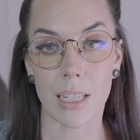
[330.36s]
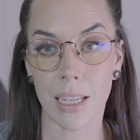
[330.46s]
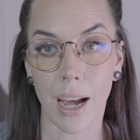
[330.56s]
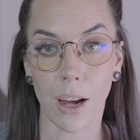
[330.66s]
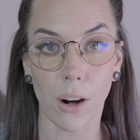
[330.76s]

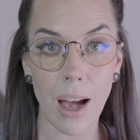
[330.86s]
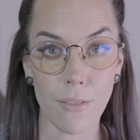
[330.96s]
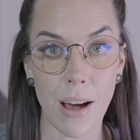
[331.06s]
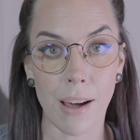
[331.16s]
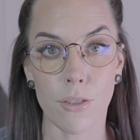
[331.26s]
TI or
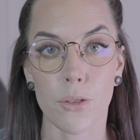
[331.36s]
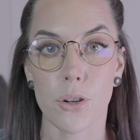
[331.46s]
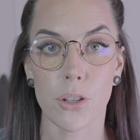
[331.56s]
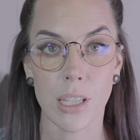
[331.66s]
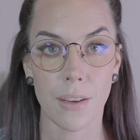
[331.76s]
FI if those
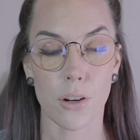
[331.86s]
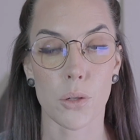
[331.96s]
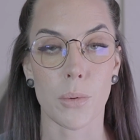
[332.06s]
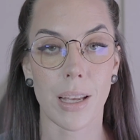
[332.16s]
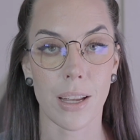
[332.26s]
are
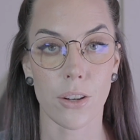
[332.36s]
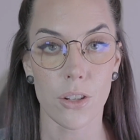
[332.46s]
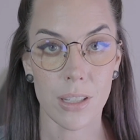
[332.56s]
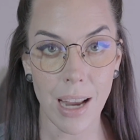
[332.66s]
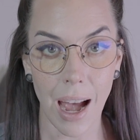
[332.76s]
saviors within your
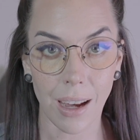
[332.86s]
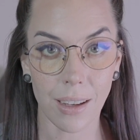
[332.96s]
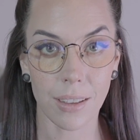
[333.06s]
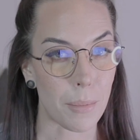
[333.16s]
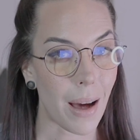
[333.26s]
stack.